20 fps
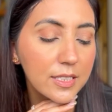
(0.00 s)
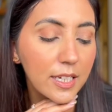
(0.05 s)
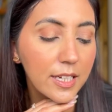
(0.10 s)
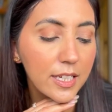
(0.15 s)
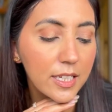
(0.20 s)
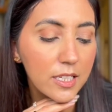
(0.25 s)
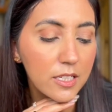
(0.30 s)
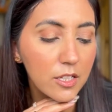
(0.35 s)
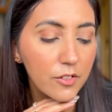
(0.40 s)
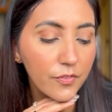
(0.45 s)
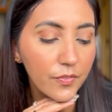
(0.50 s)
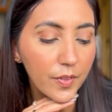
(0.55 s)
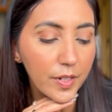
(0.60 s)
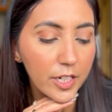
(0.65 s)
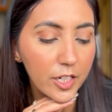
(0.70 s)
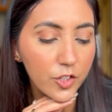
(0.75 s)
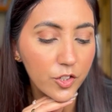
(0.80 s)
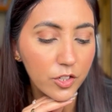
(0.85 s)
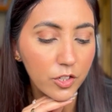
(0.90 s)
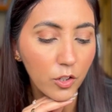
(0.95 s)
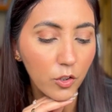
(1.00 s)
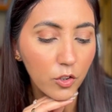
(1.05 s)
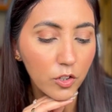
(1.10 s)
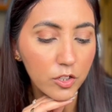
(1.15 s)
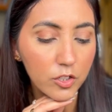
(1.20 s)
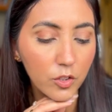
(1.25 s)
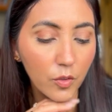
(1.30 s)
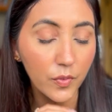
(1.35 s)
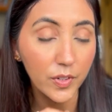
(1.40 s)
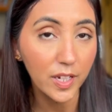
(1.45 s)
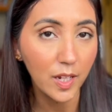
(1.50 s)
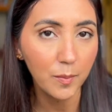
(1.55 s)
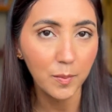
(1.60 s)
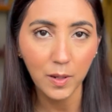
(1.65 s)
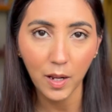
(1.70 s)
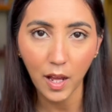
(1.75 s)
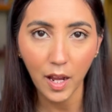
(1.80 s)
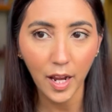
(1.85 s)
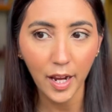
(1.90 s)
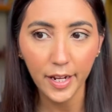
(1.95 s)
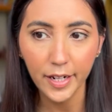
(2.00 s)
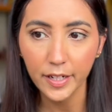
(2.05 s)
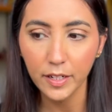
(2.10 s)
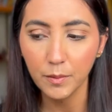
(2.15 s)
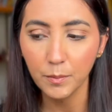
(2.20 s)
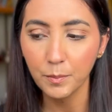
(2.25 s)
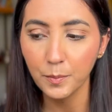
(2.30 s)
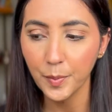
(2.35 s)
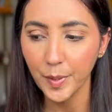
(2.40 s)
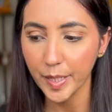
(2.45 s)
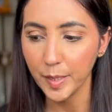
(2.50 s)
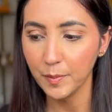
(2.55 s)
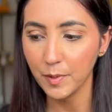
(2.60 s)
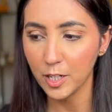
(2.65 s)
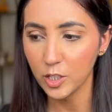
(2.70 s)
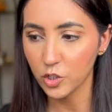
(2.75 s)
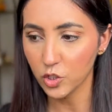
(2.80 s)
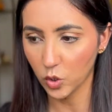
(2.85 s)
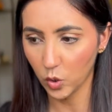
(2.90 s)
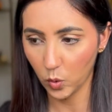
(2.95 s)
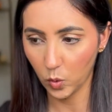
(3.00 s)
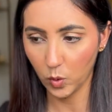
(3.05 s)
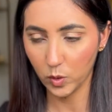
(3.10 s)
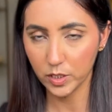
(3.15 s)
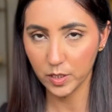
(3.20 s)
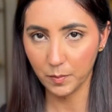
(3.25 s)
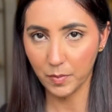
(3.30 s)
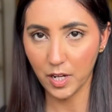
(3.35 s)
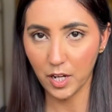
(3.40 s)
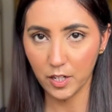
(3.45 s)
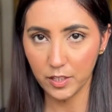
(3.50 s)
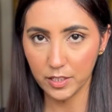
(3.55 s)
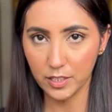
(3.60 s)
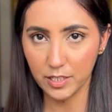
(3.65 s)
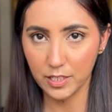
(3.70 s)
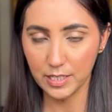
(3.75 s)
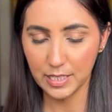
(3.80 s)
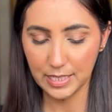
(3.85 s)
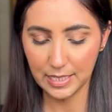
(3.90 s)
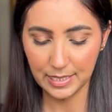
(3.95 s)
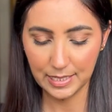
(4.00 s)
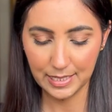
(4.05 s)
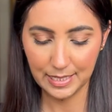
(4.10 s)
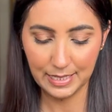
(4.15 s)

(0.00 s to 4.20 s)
is the finished look so we applied pretty much all the powders